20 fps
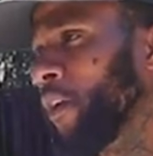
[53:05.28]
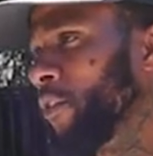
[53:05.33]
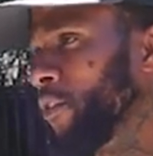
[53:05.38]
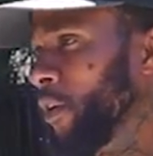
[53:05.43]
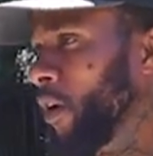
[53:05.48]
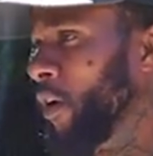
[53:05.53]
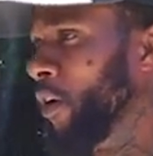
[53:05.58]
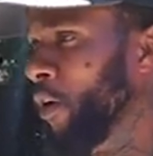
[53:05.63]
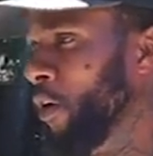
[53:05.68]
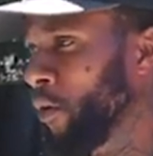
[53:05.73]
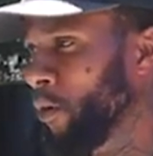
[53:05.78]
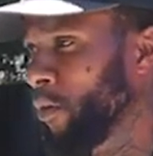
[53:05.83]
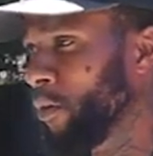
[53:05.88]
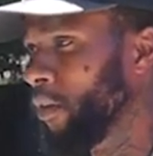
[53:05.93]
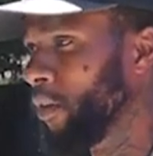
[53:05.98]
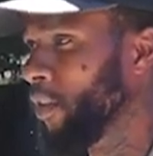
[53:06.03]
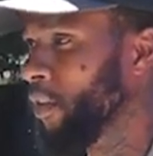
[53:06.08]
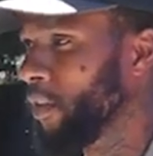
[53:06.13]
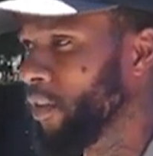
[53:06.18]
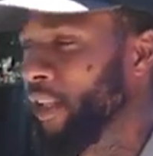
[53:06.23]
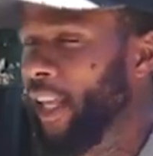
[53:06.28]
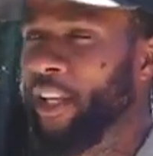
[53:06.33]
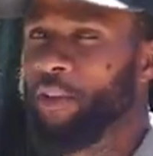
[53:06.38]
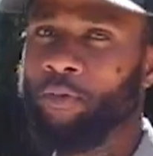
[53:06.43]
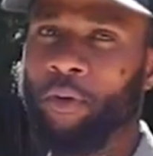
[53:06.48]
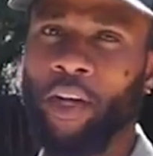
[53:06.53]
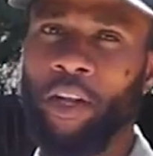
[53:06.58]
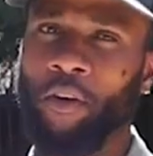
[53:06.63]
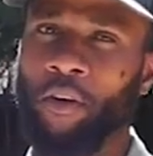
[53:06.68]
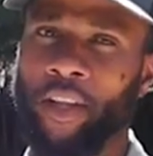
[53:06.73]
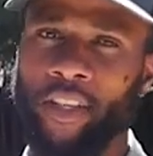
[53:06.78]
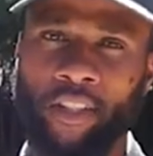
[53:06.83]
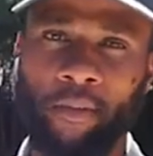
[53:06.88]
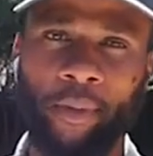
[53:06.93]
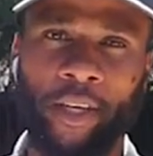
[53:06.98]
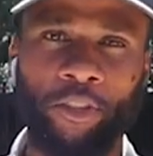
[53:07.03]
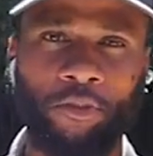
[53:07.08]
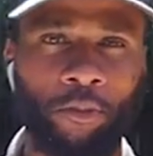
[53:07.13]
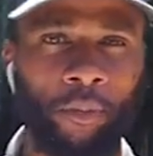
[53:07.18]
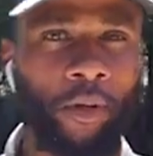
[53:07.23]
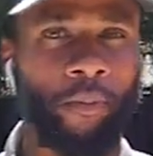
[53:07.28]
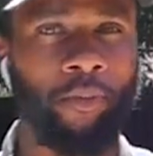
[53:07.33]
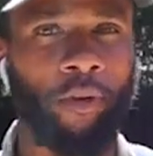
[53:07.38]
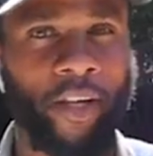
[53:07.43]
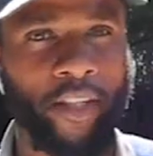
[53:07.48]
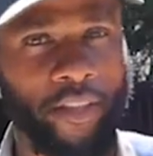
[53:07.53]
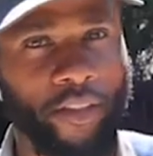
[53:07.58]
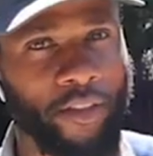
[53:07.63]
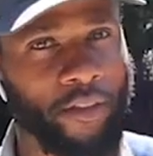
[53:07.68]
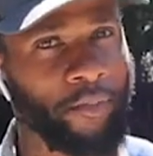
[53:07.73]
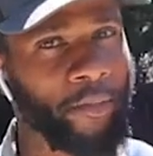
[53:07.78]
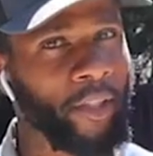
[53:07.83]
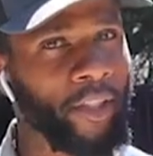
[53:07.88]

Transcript: So that's why I don't like to mess with my prices,